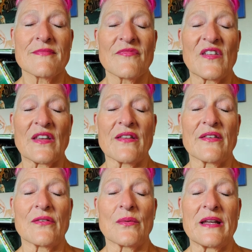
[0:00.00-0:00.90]
Feel the
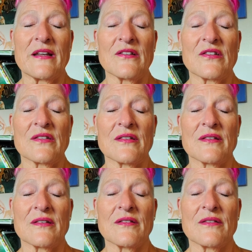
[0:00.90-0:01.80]
switch.
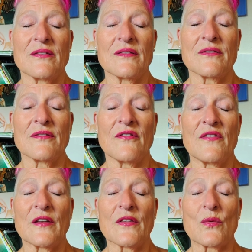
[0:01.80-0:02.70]

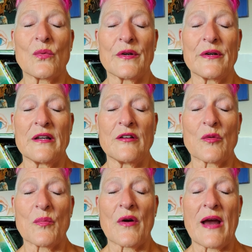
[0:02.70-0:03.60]
Feel the word in your
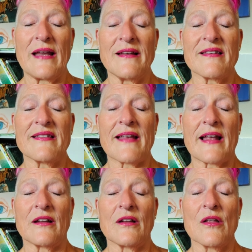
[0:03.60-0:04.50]
brain
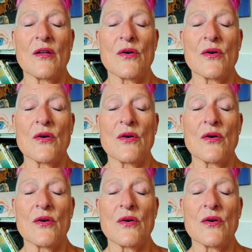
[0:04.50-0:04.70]
settle.